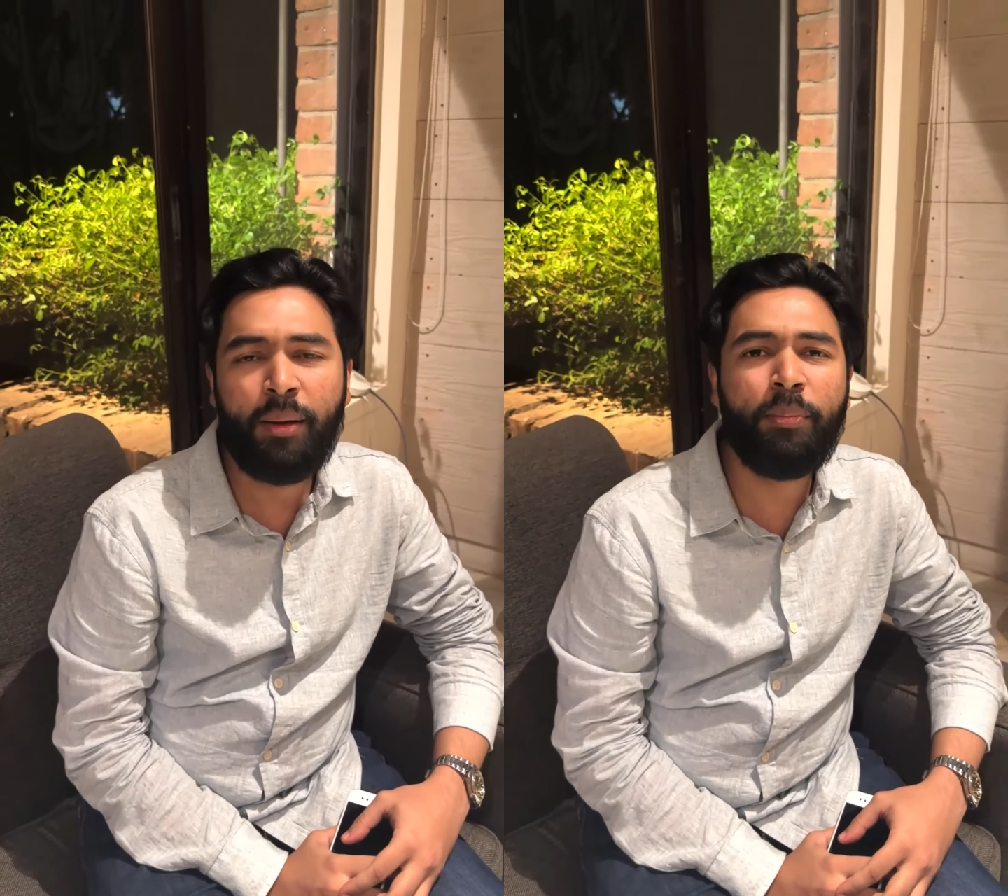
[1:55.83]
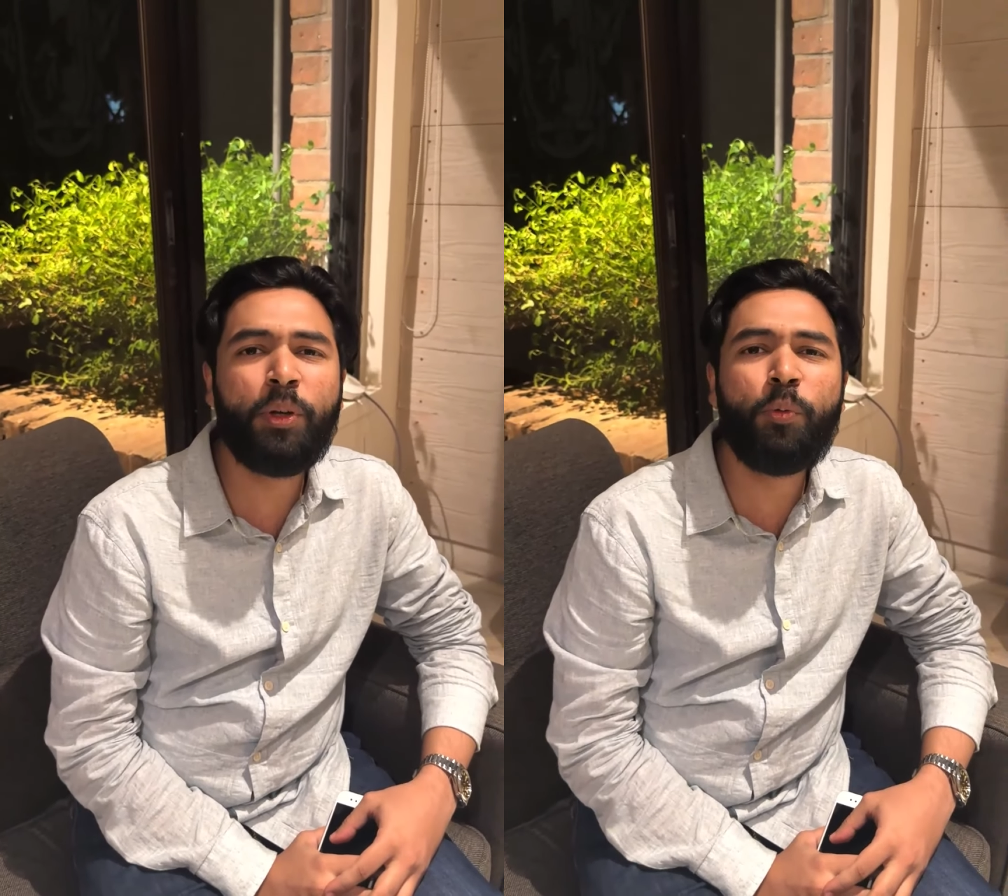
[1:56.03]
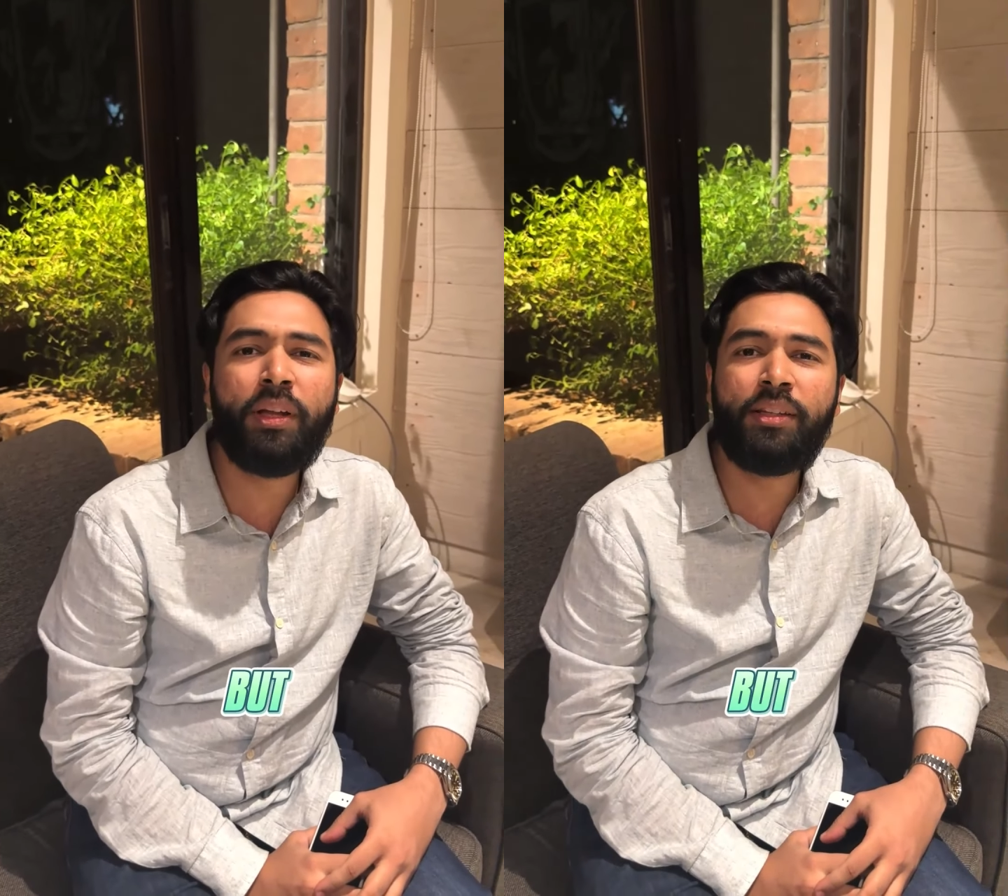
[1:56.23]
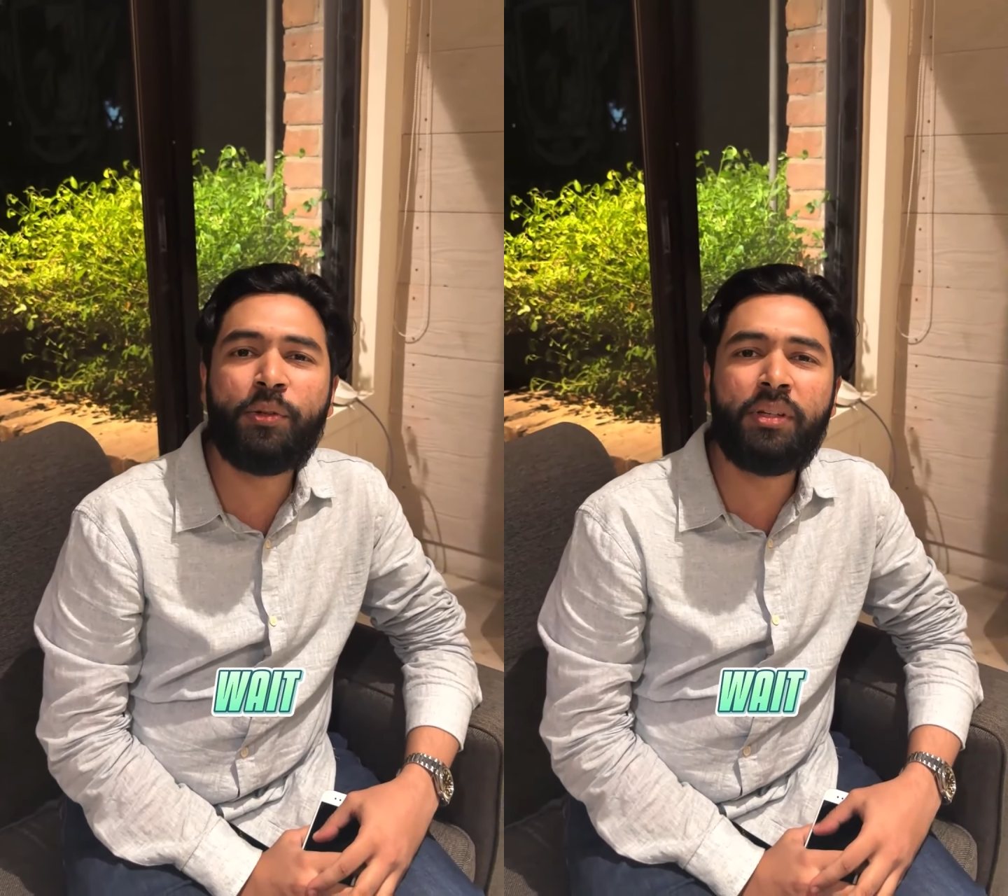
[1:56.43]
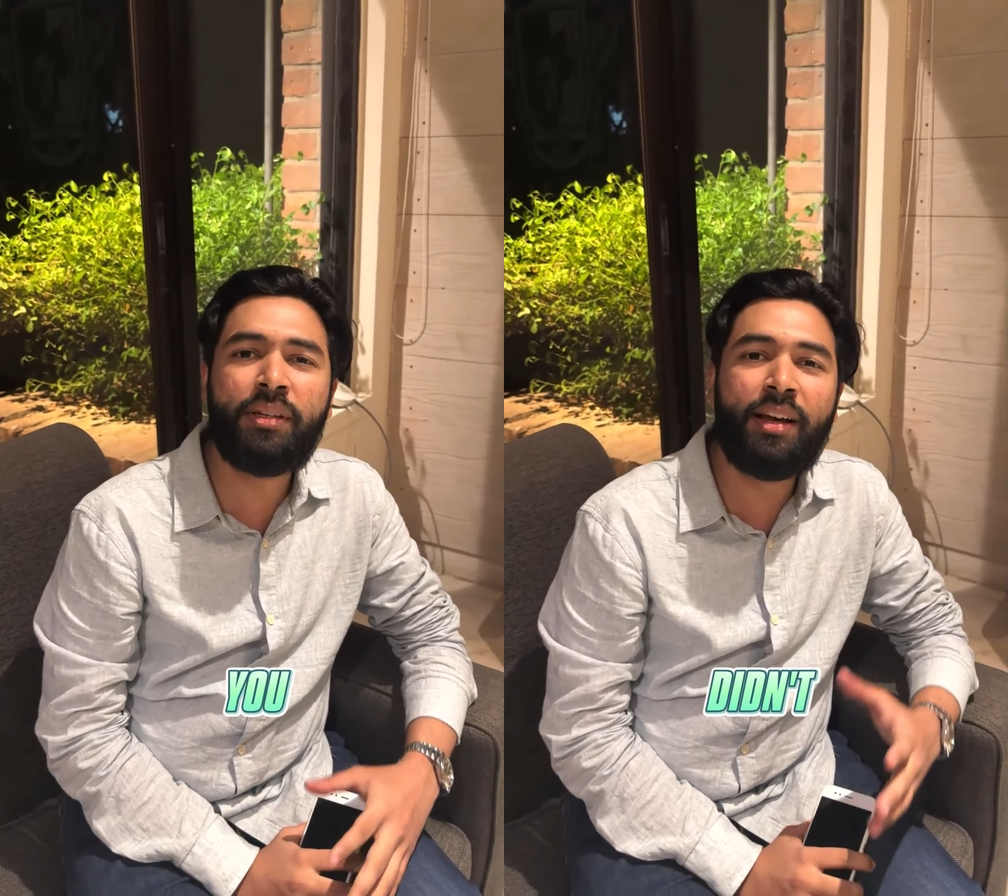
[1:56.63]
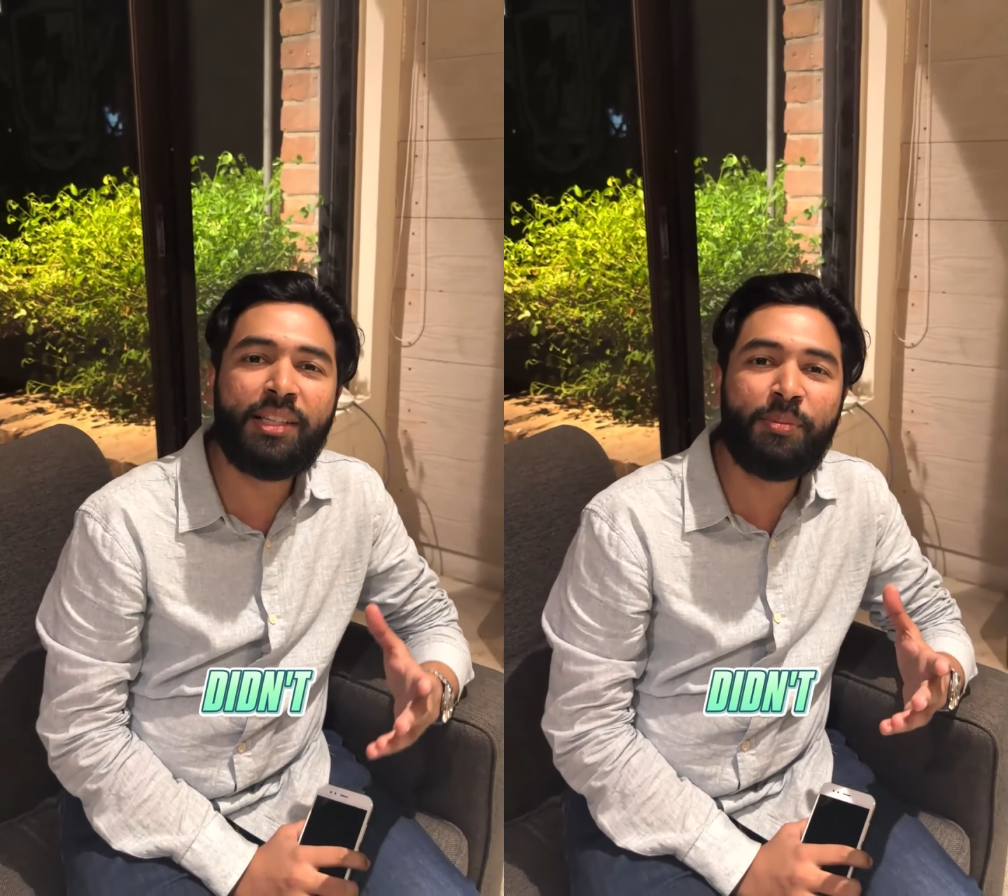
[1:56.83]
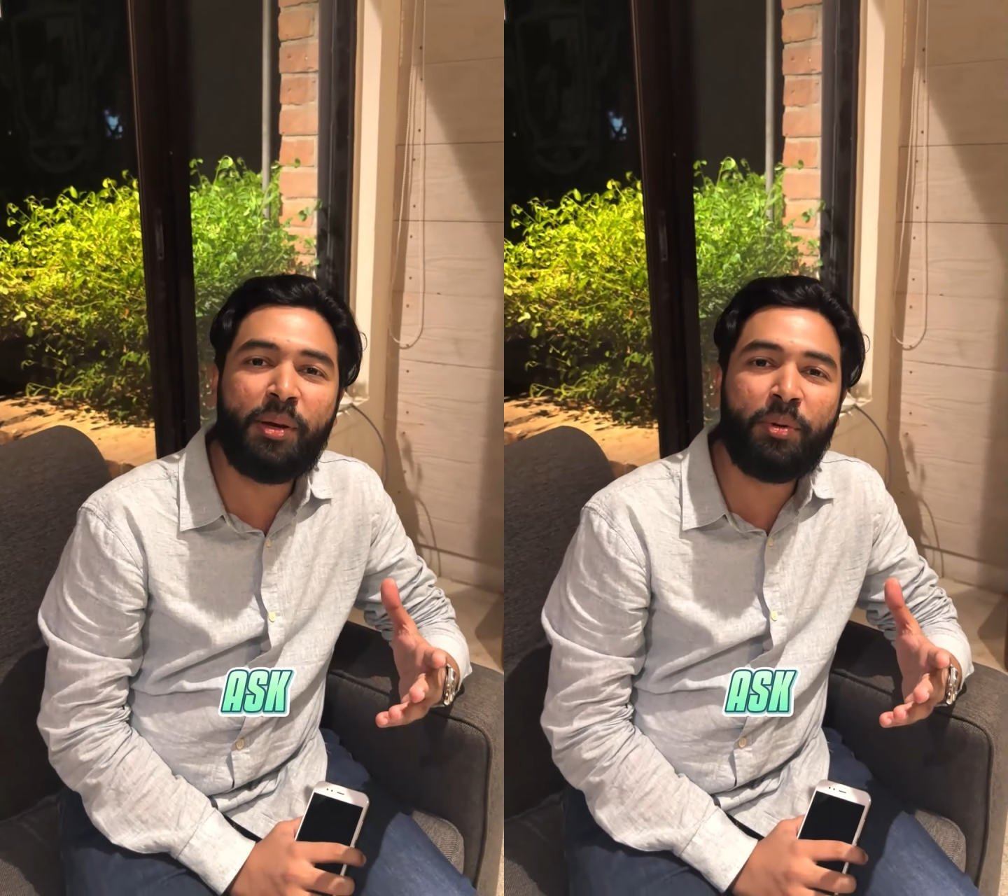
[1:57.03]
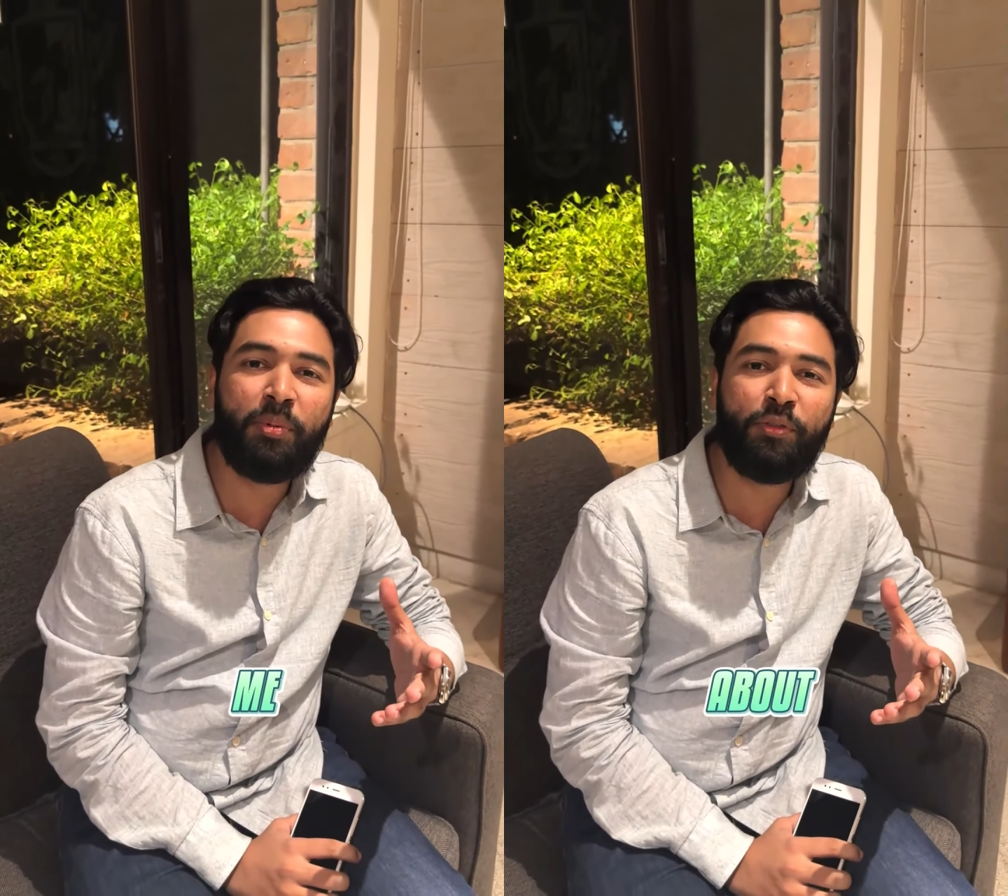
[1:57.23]
But wait, you didn't ask me
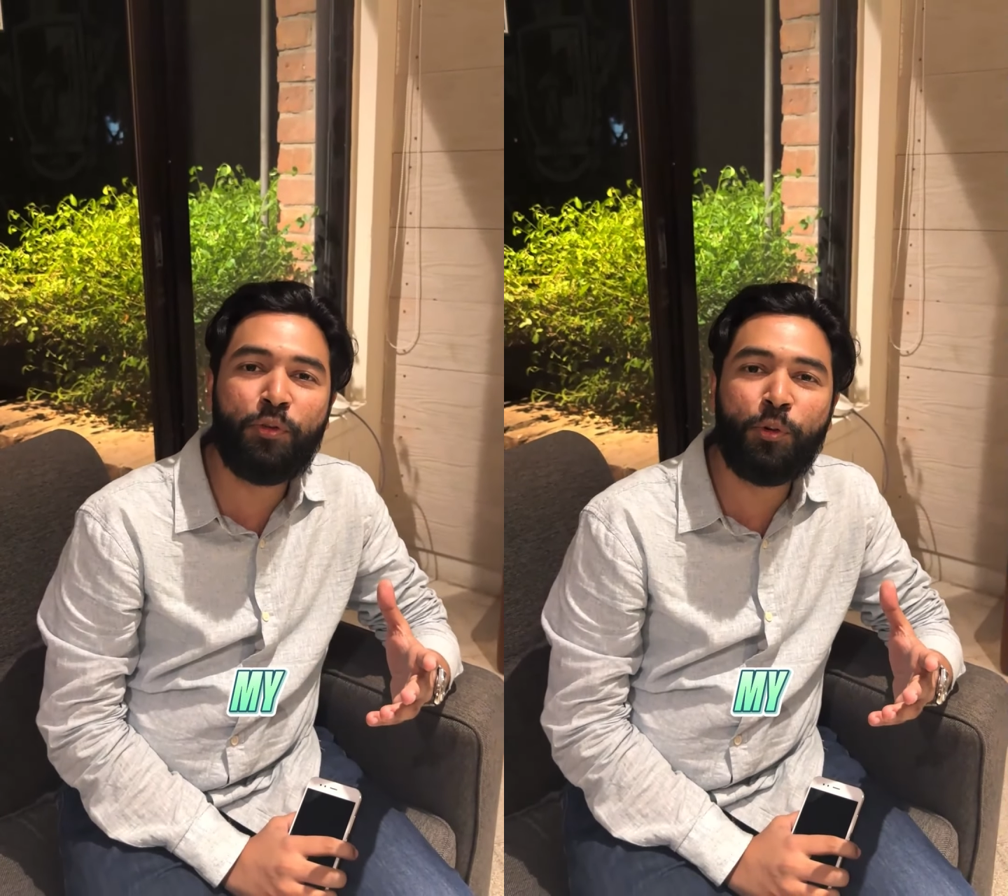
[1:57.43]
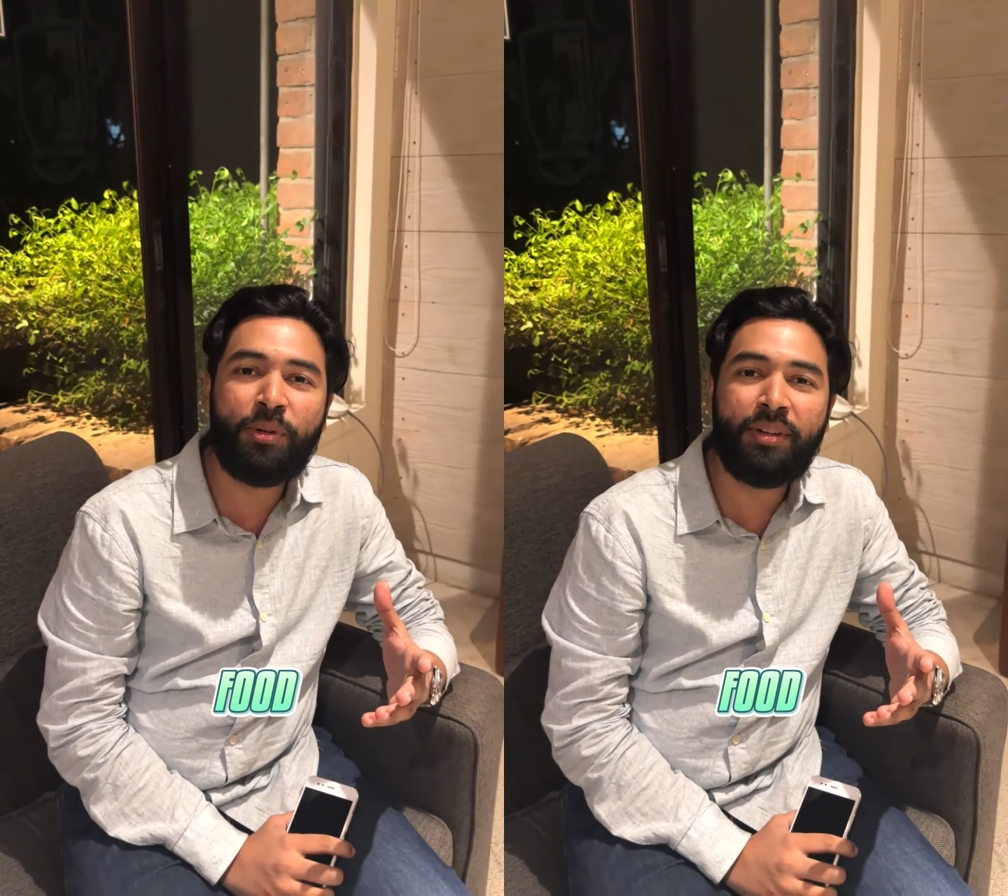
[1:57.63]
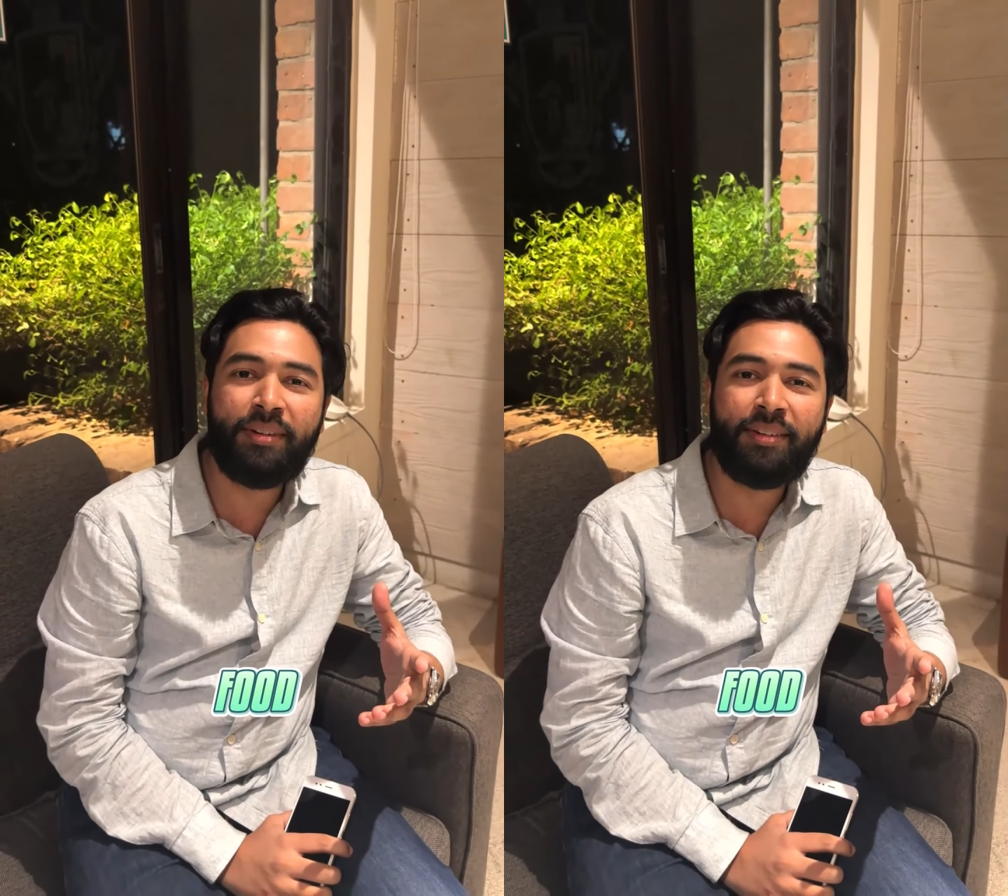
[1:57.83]
about my food.